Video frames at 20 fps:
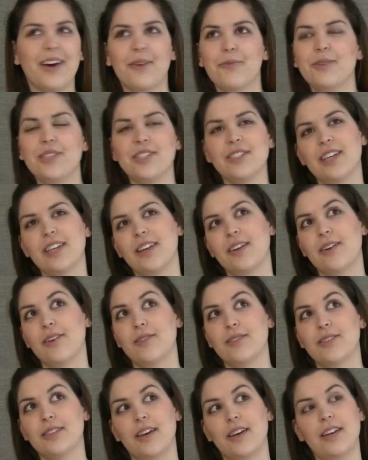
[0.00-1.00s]
We just had a
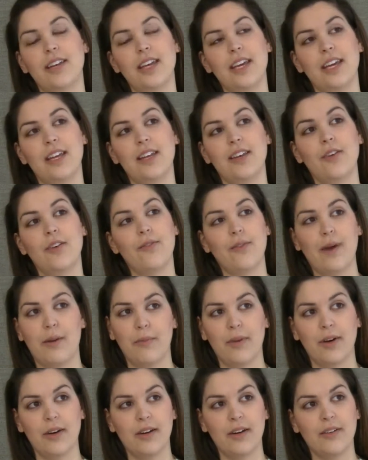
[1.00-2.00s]
ghost hunt in
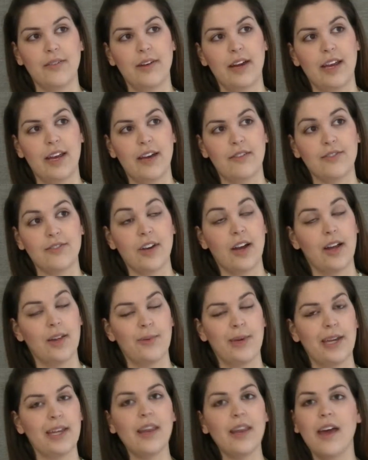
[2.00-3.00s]
November, right after
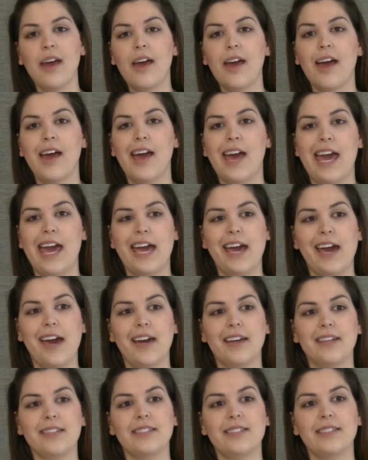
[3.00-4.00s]
Halloween.
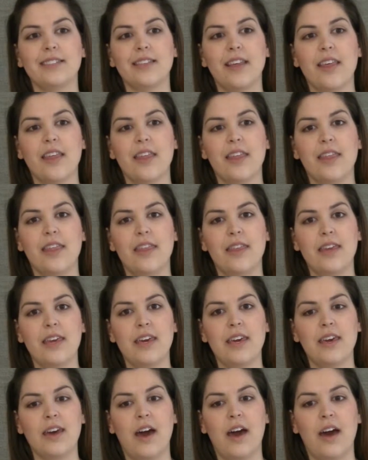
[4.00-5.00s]
And
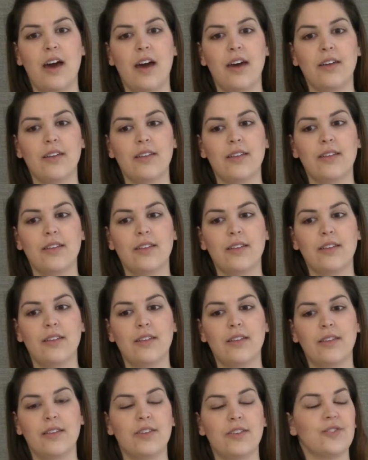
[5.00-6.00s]
the
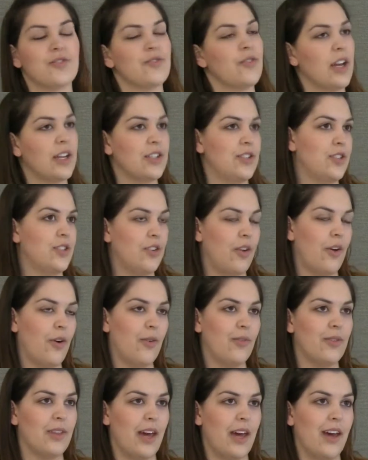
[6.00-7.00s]
trick to
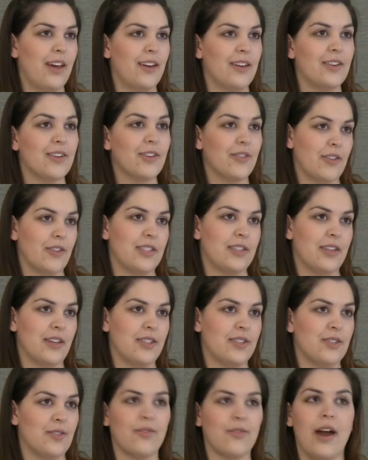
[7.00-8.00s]
know that
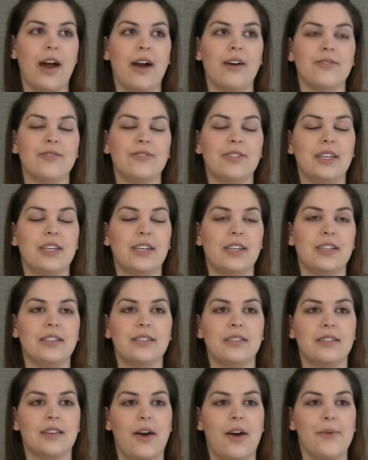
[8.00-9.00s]
Clarissa is around
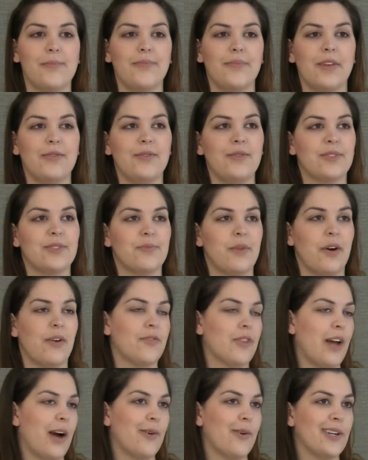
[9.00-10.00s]
is if you
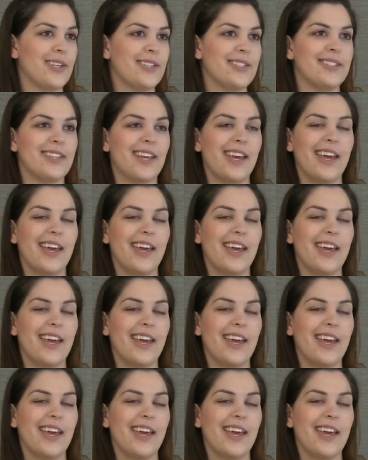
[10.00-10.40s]
smell flowers.